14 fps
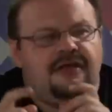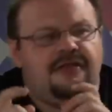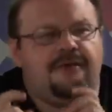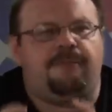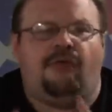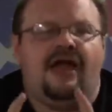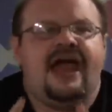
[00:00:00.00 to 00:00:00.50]

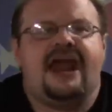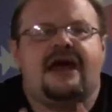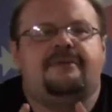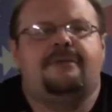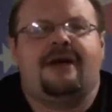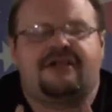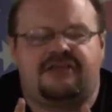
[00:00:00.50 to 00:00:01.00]
The plan
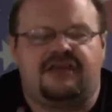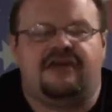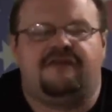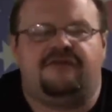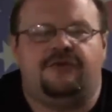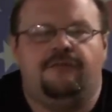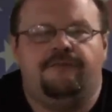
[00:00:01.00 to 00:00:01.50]
I'm about to
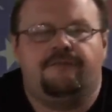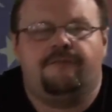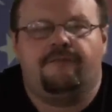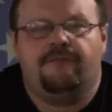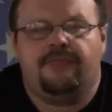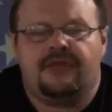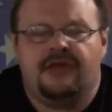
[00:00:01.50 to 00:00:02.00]
give you
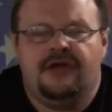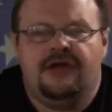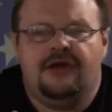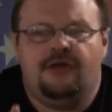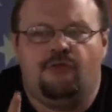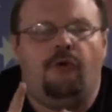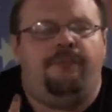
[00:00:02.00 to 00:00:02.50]

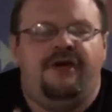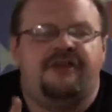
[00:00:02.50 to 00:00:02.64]
will